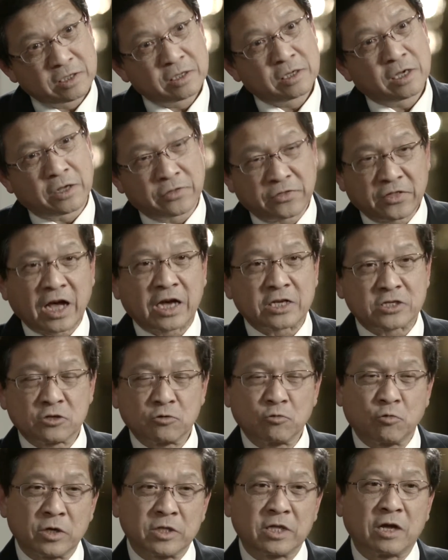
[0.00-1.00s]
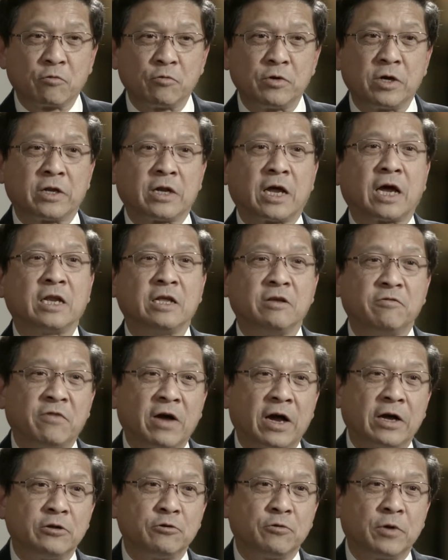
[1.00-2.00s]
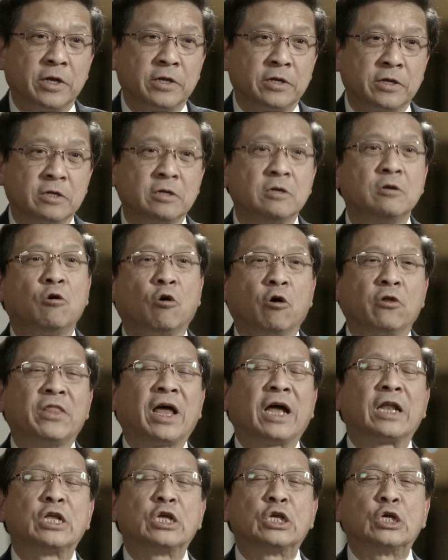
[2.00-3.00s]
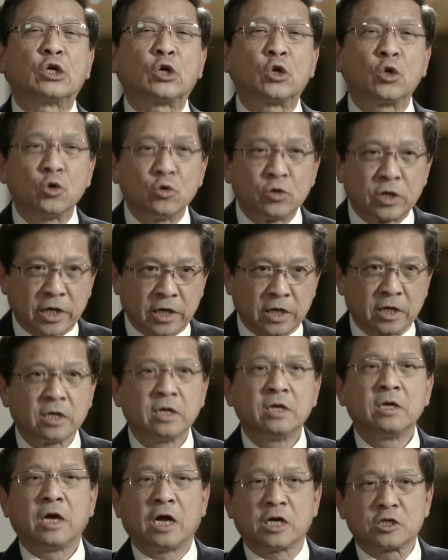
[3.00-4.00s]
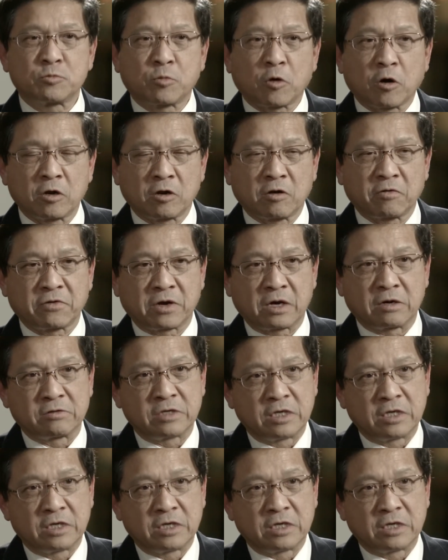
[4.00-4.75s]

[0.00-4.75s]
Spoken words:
And that's the one that we are not evaluating or not including as part of our